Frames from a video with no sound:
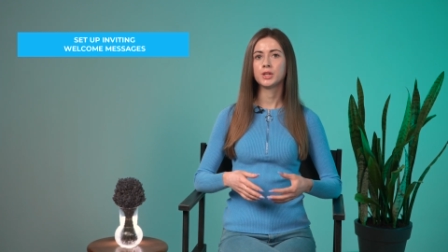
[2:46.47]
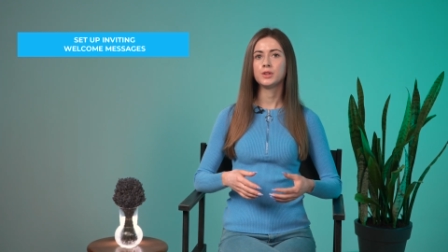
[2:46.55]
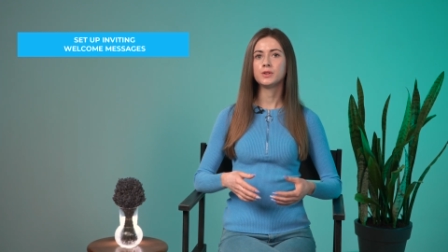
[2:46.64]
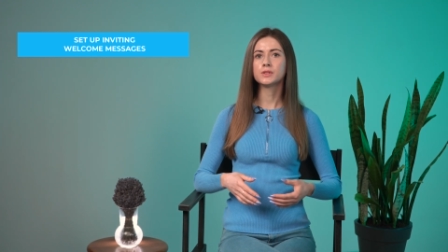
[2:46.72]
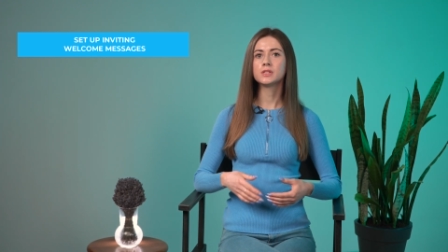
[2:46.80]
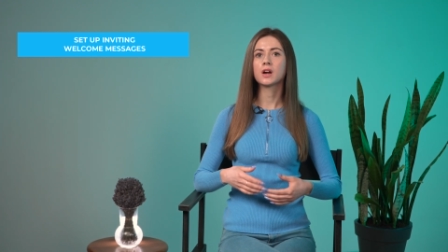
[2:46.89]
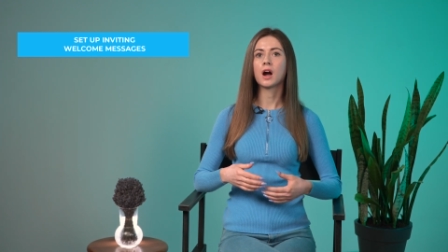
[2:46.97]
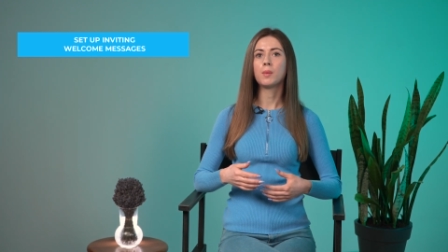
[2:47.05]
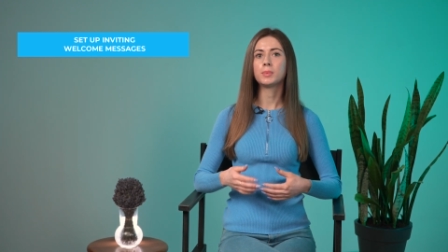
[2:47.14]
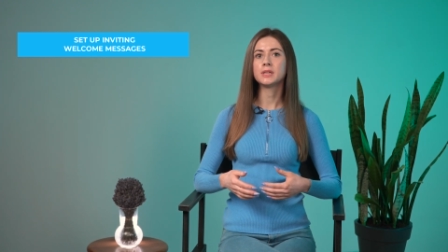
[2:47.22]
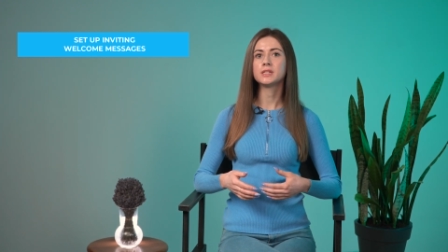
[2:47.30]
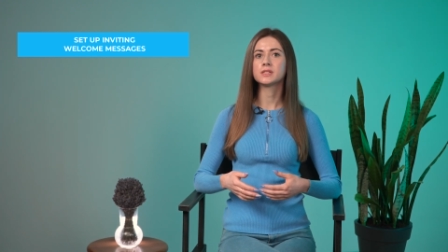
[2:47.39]
Use your
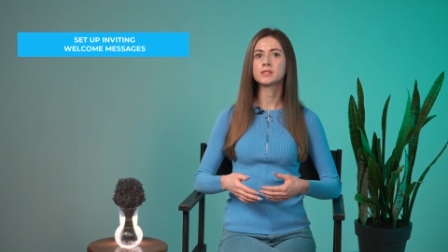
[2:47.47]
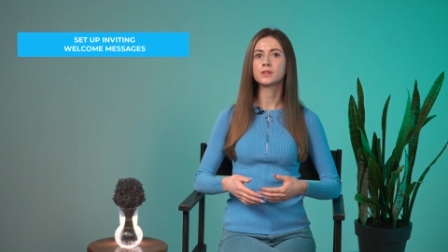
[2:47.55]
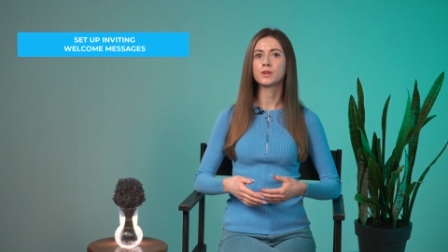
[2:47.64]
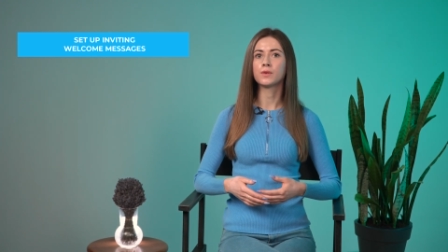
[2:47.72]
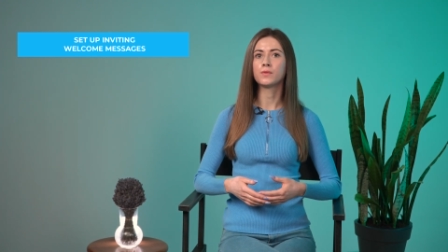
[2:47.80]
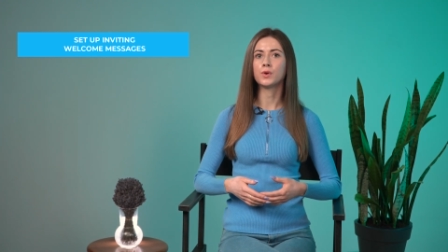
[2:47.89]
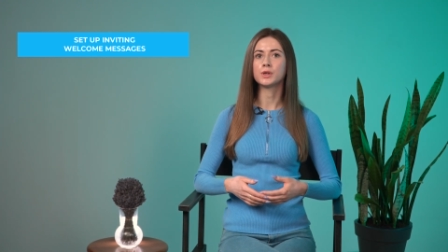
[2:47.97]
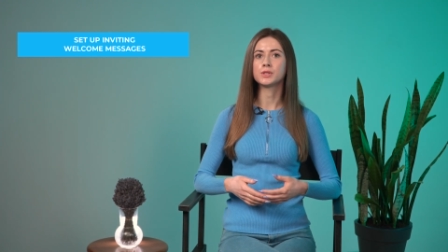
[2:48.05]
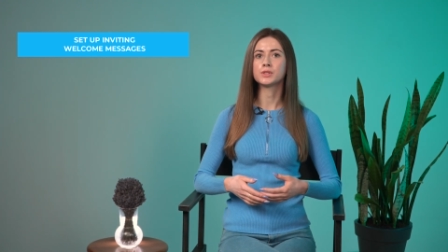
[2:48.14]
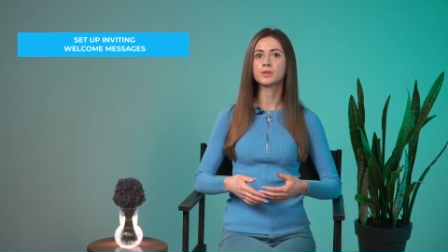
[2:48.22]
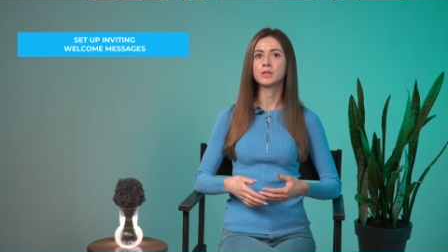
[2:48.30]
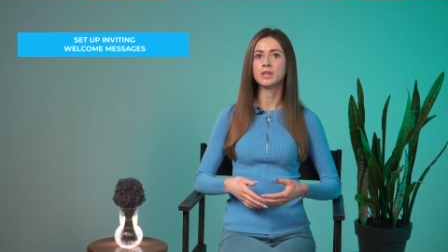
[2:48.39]
company's tone of
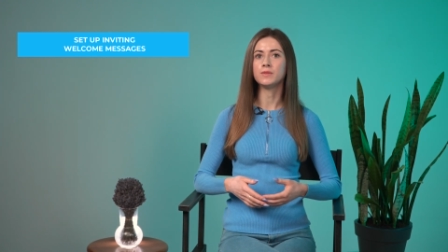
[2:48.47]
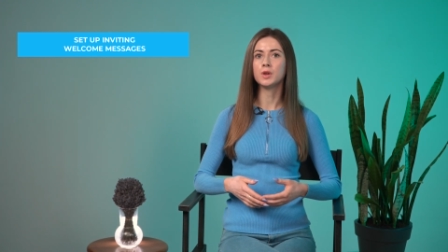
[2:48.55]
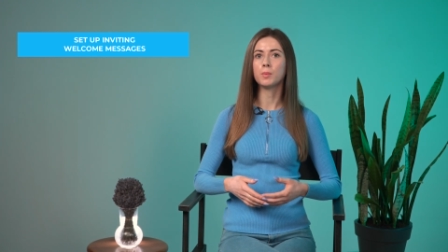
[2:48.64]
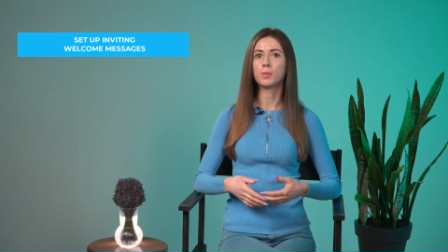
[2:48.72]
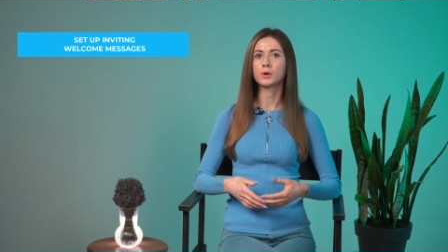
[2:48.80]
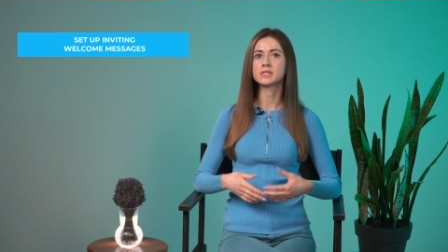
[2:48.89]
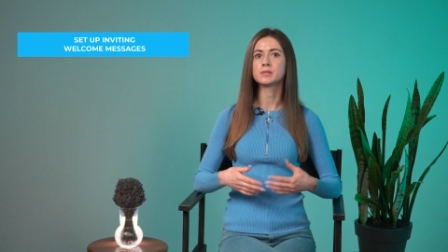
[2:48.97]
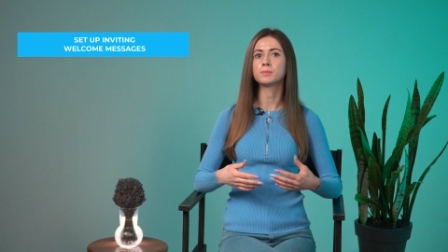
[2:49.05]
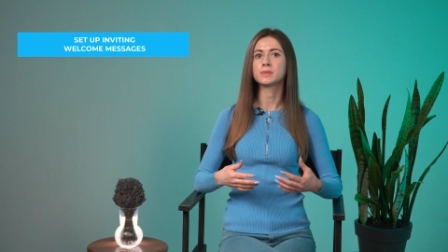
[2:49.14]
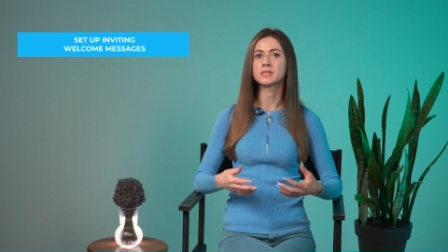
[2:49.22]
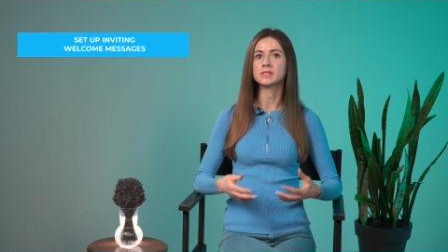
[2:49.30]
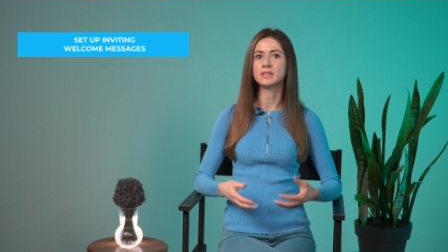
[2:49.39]
voice to give your bot some
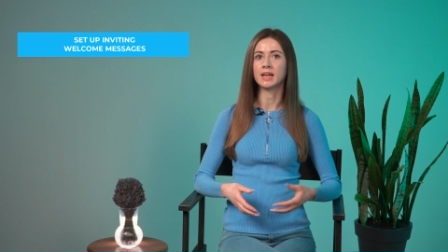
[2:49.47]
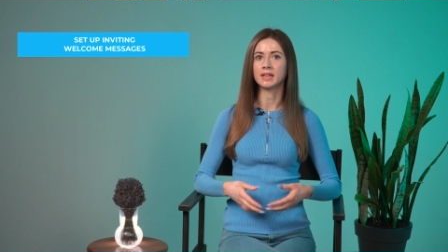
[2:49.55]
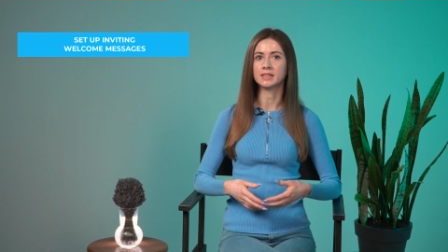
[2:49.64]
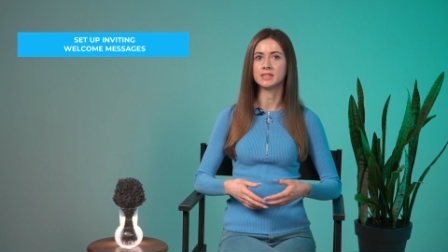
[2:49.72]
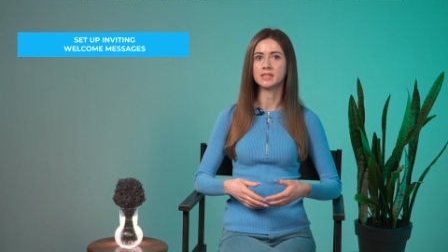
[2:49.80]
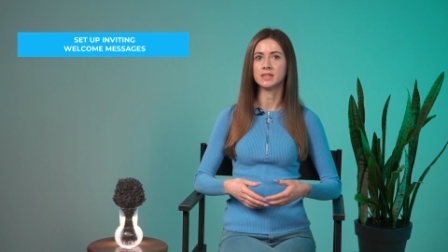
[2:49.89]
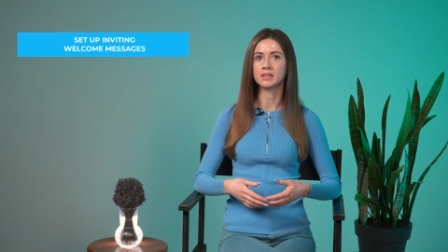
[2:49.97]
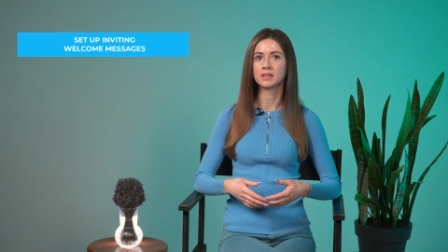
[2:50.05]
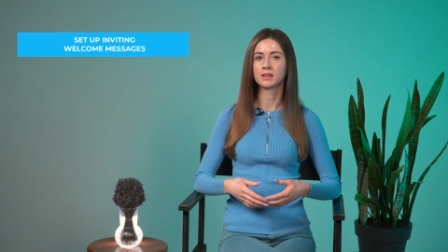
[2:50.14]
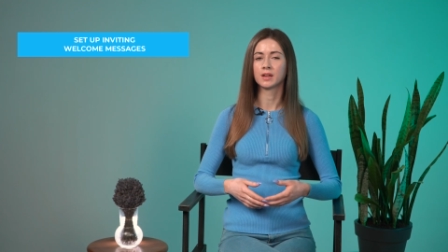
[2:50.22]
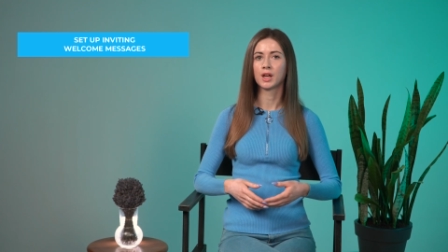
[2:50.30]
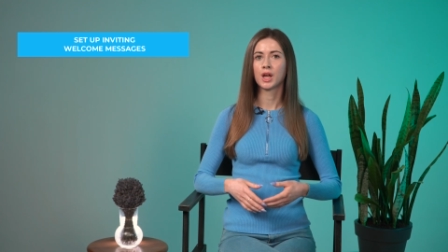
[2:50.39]
personality.